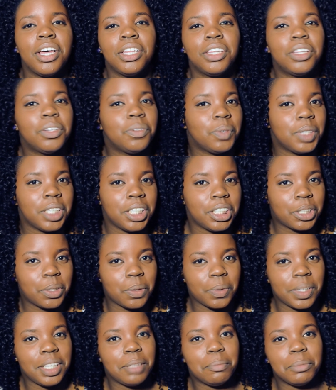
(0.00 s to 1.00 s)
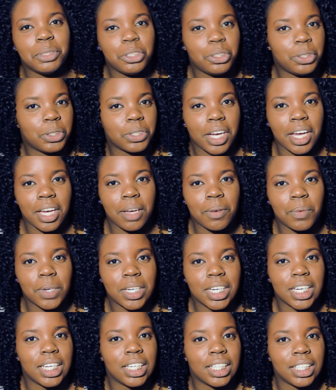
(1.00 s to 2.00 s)
the Reed Queen, Mr.
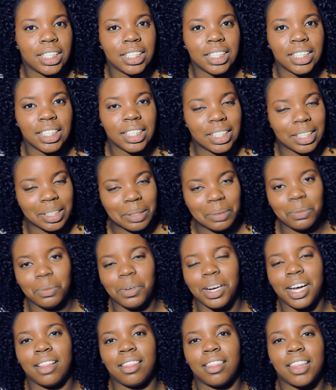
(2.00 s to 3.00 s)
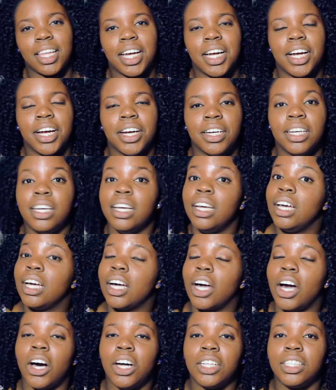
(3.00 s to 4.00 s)
A1, right there,
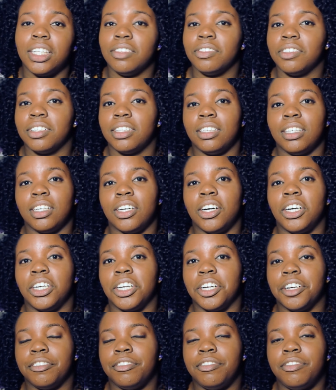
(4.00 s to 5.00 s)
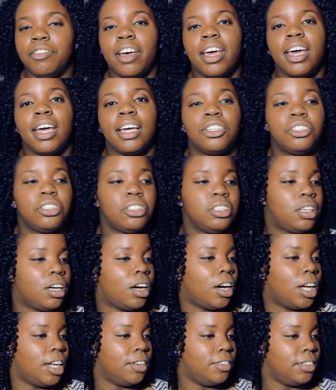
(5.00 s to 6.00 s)
called everything on her fake. She
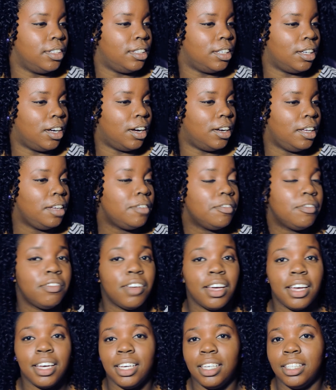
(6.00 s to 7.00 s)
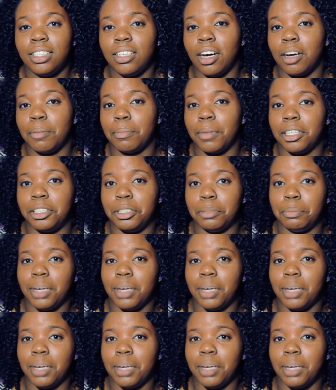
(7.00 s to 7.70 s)
called everything on him fake. He talking about your